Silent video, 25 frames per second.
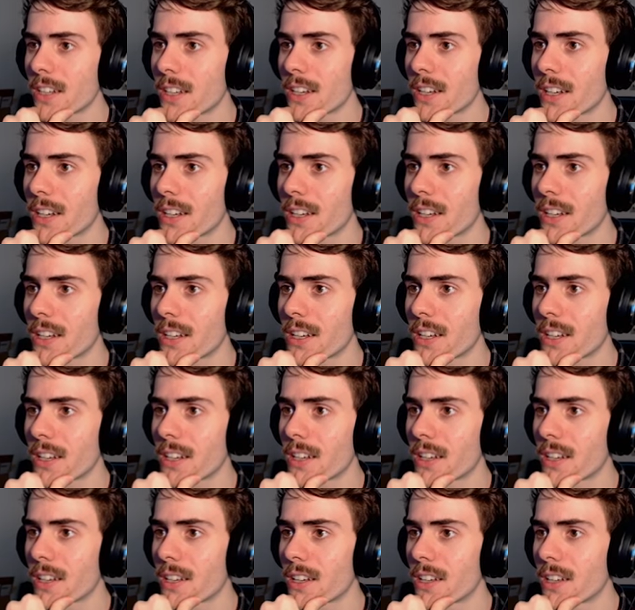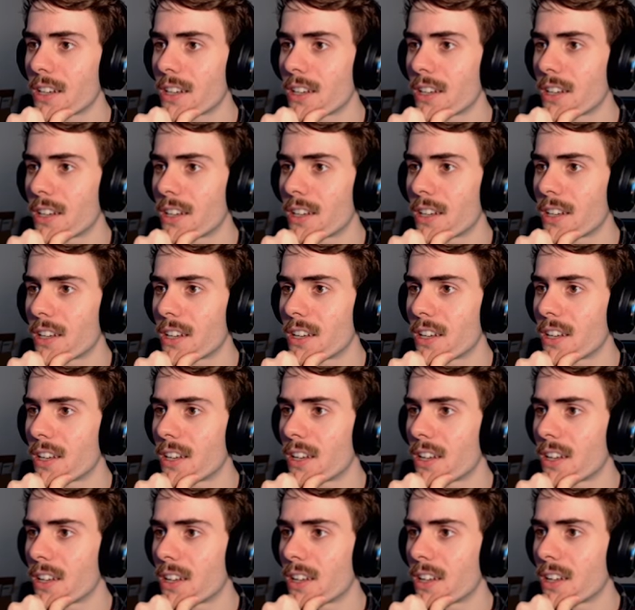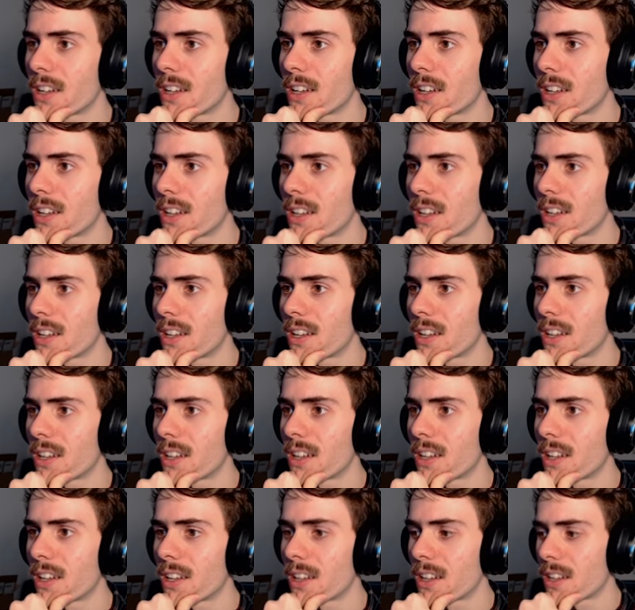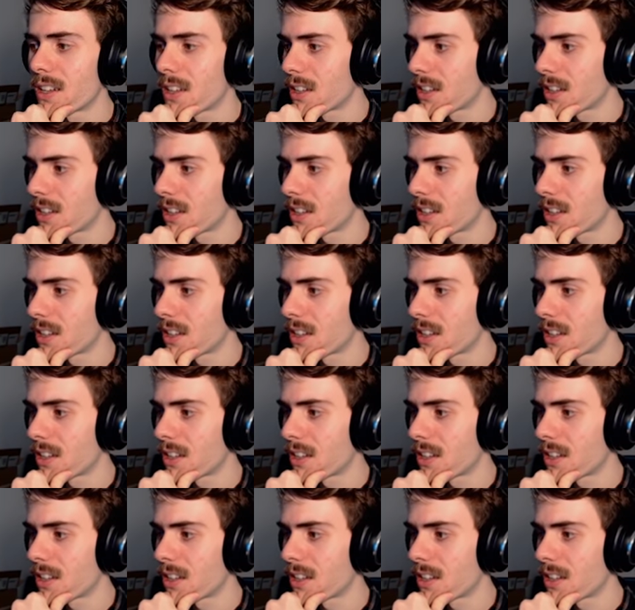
Nothing is said.